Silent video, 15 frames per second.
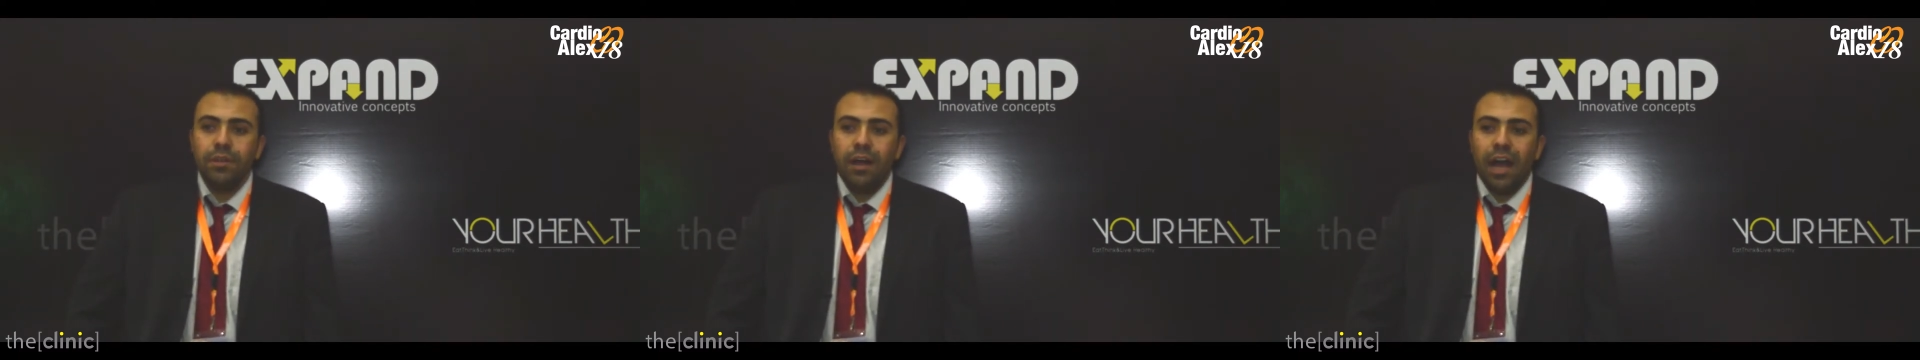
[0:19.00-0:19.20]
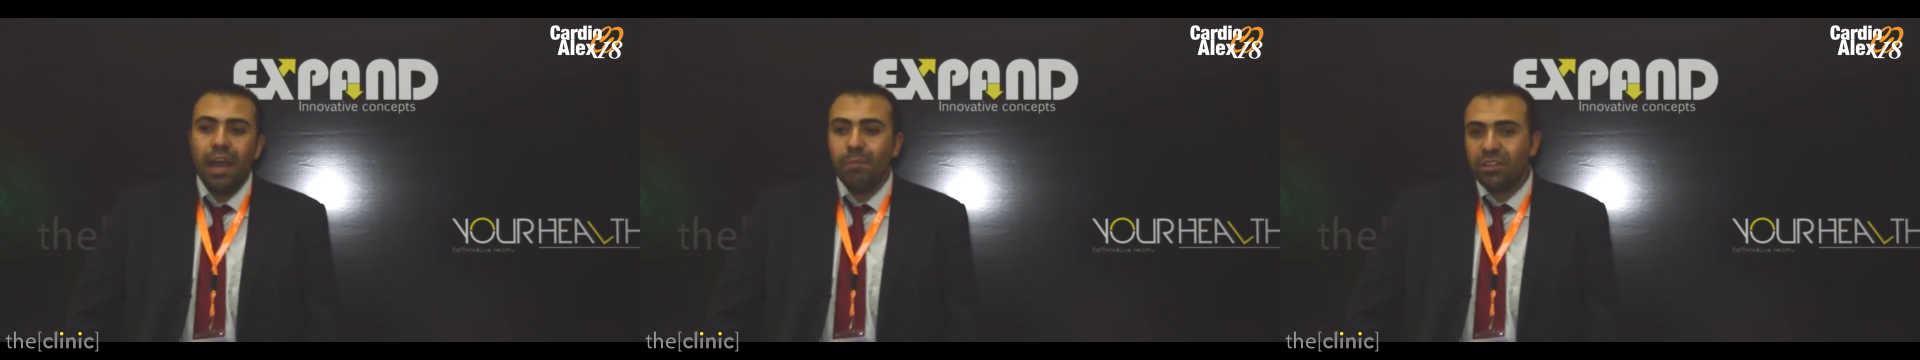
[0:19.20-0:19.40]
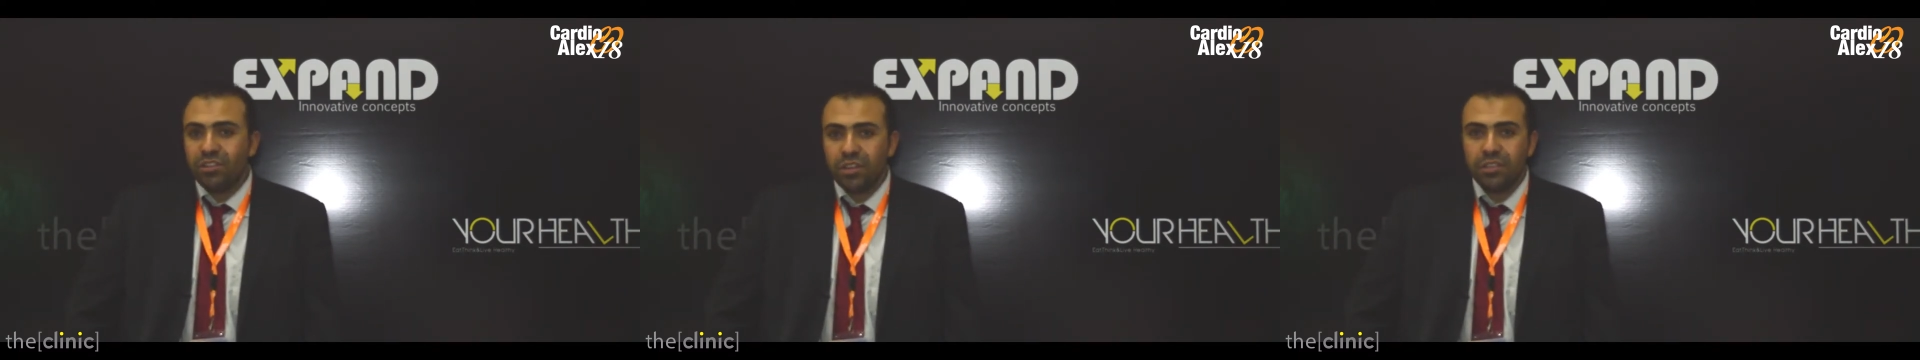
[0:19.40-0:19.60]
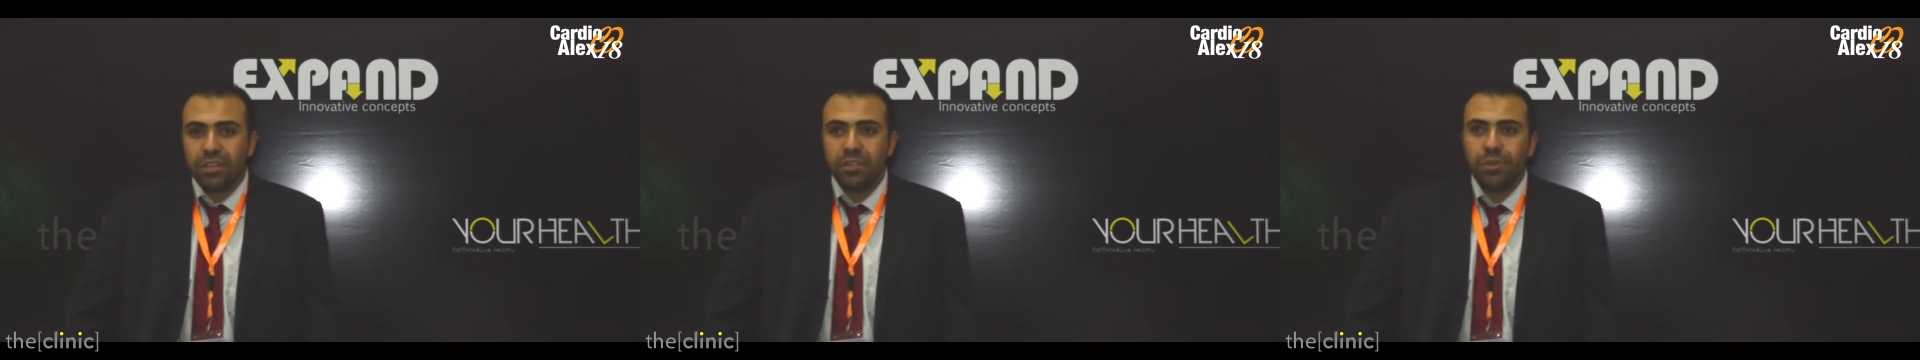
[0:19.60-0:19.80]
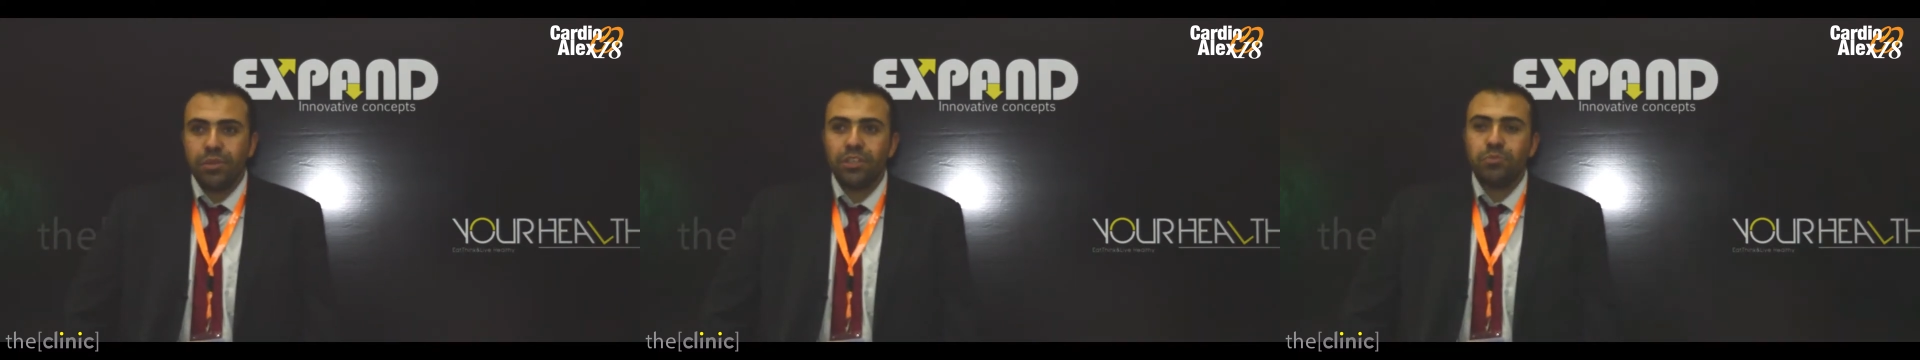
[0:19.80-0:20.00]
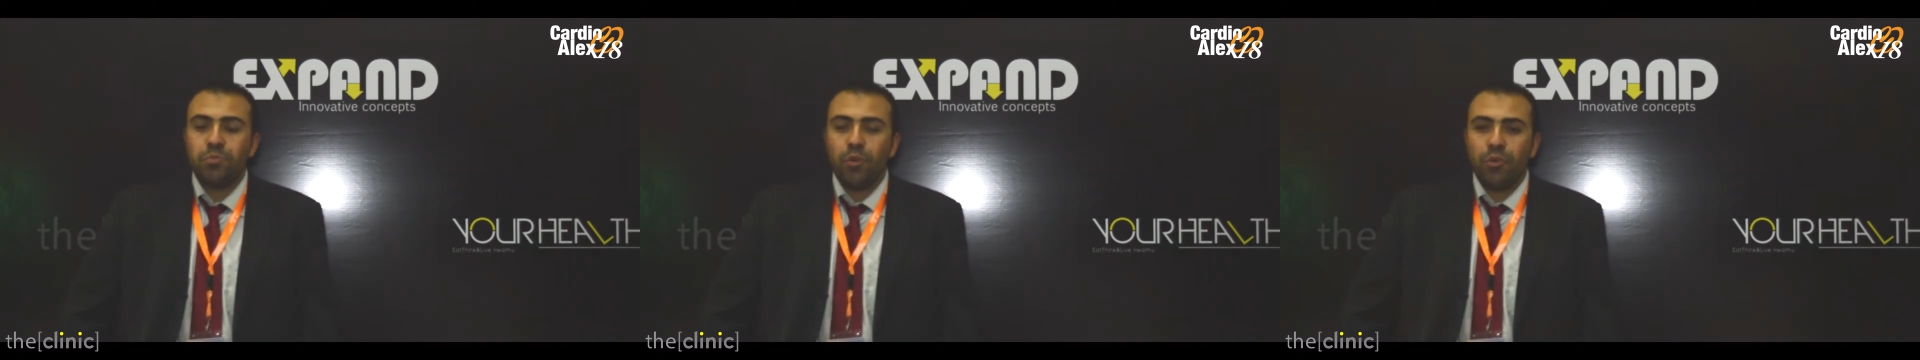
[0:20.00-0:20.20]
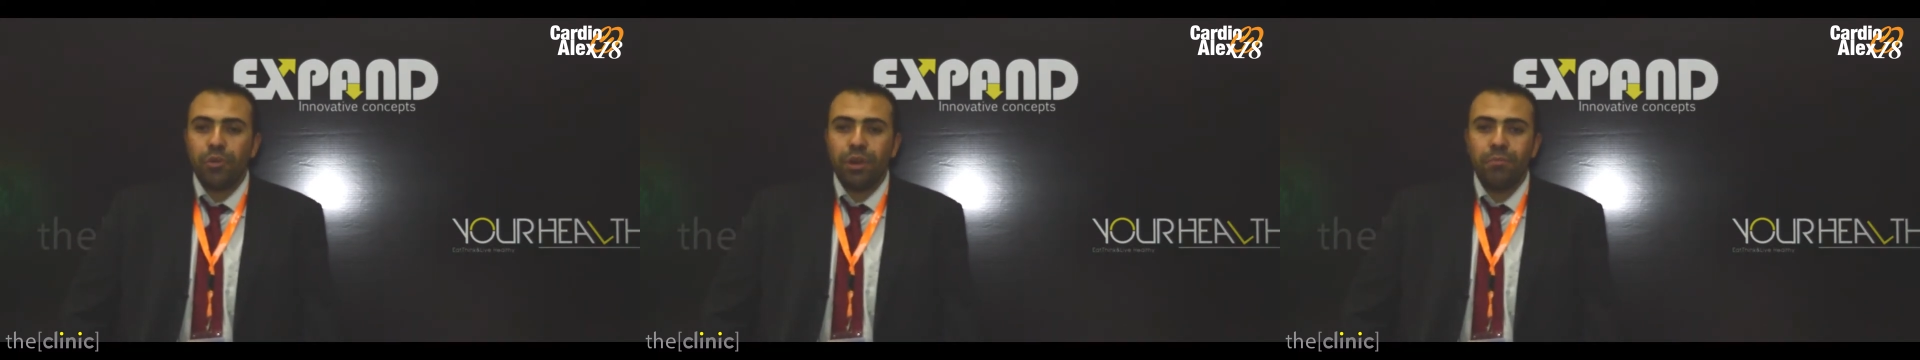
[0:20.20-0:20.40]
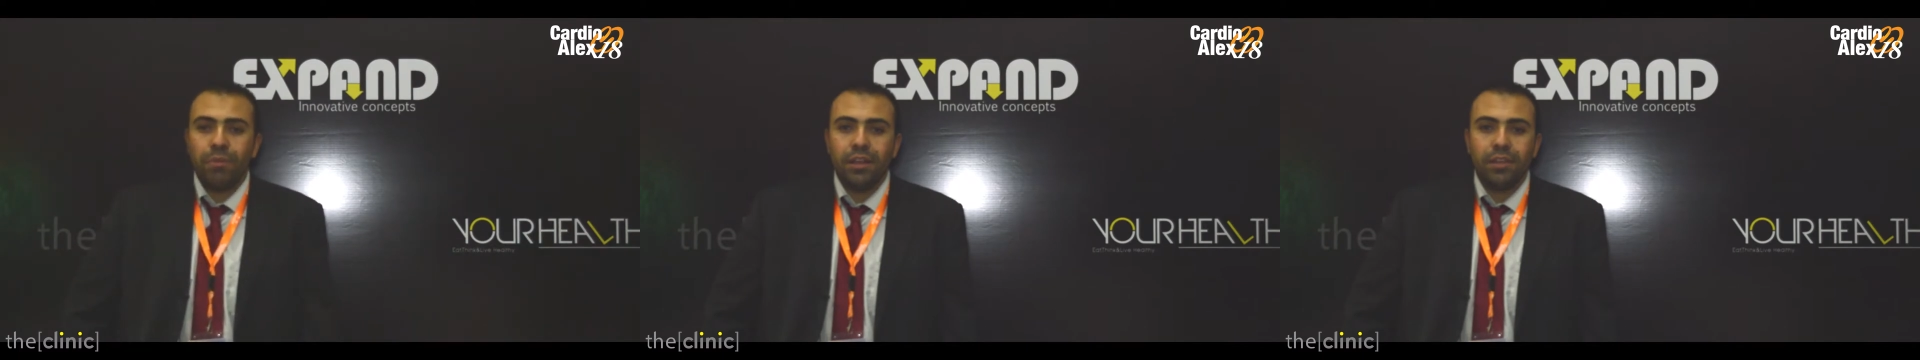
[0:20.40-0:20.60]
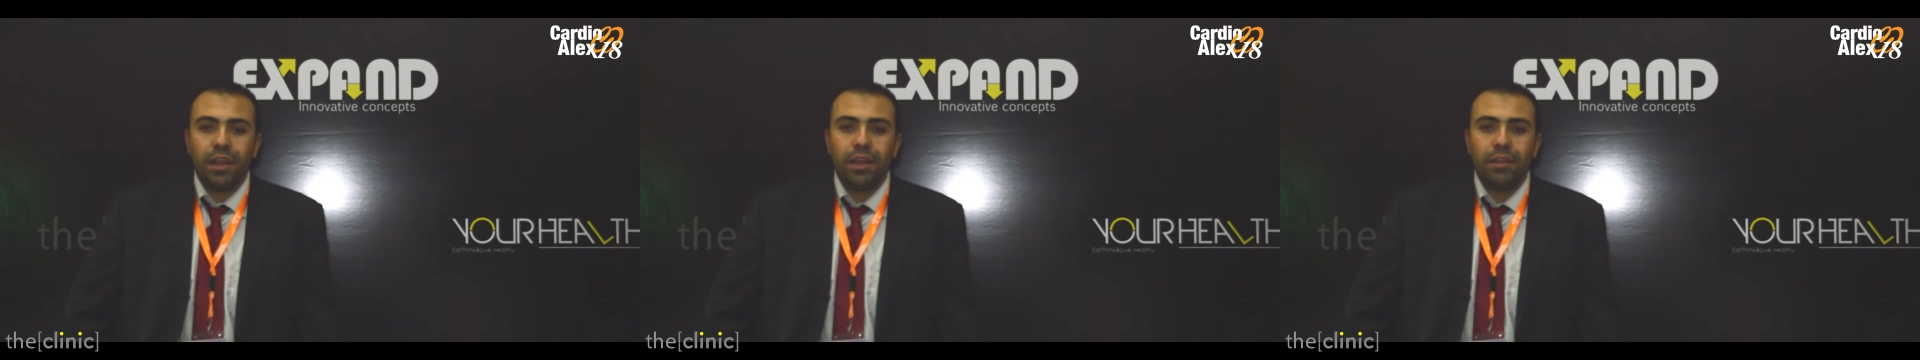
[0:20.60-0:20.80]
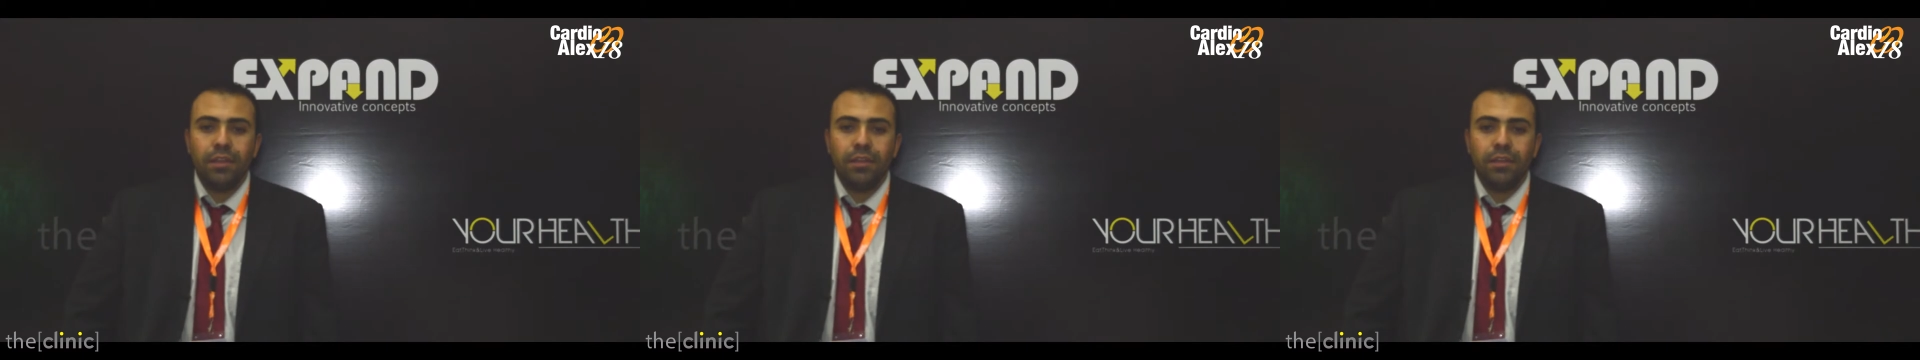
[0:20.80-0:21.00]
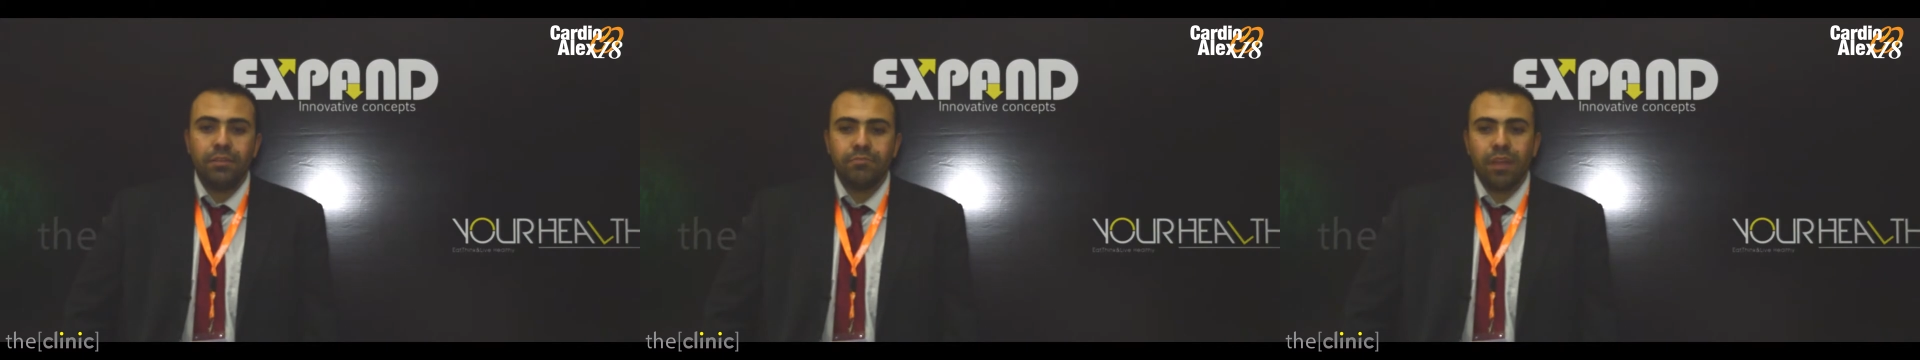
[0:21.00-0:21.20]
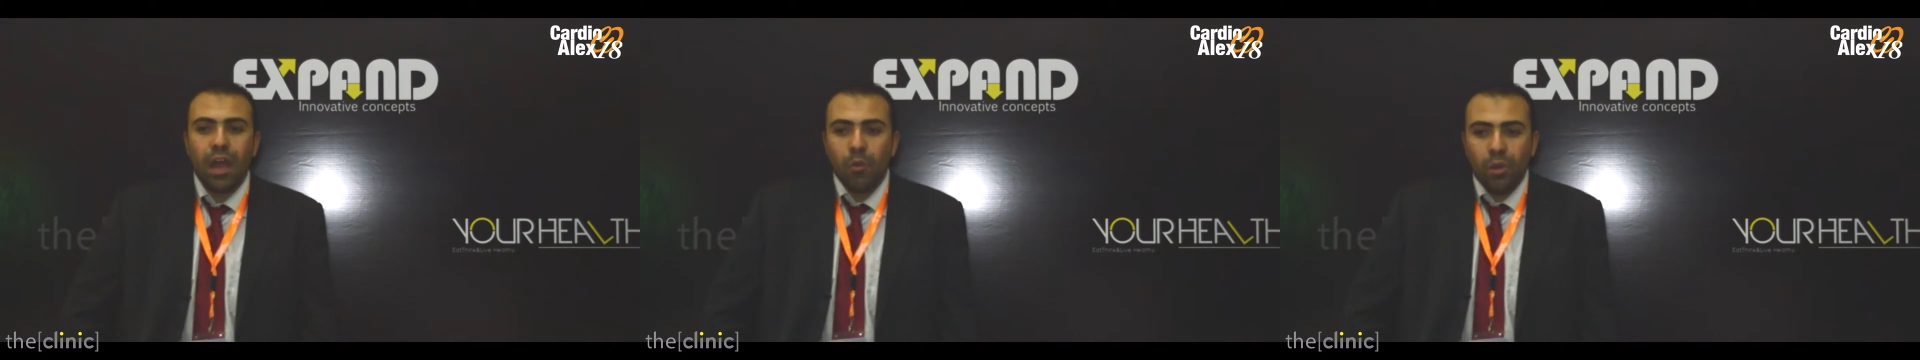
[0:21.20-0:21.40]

I'm interested in this program and I,